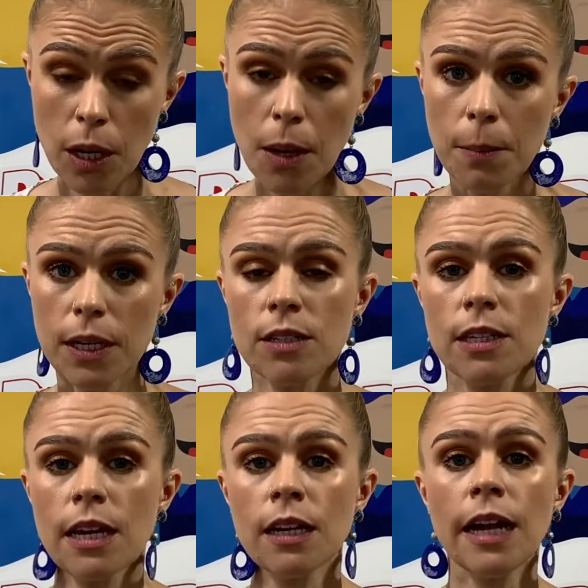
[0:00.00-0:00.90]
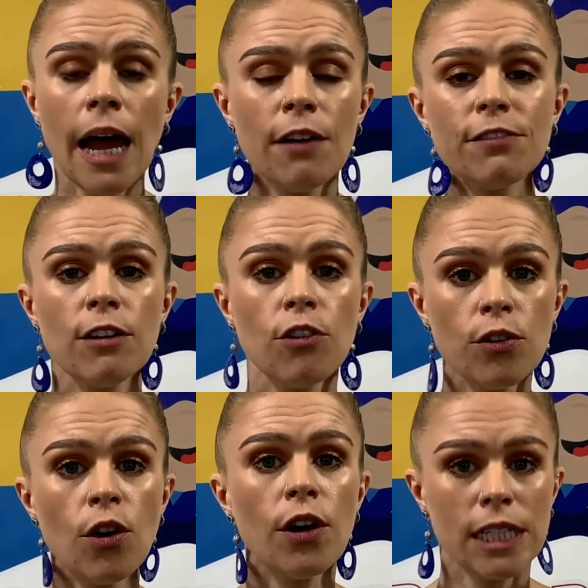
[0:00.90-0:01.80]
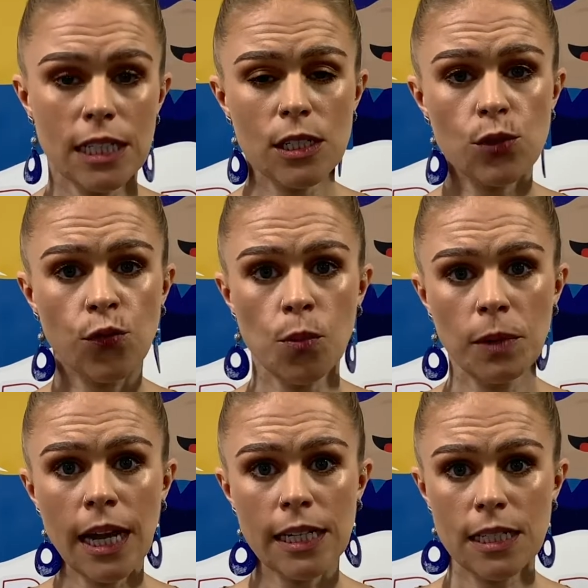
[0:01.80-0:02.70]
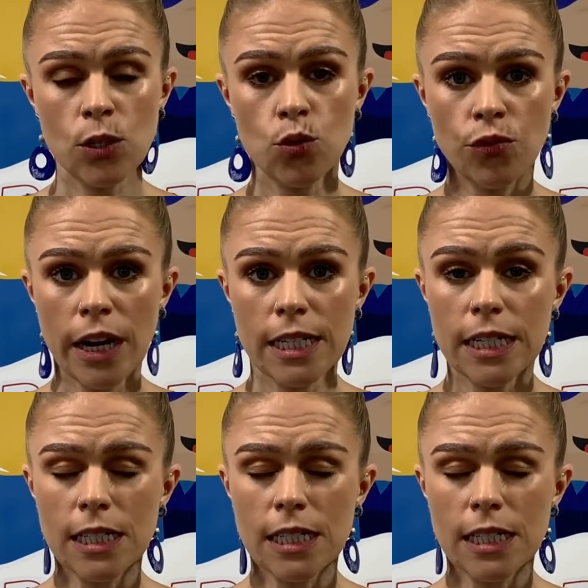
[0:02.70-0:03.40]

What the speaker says: because they're going to have their own ideas formulated already.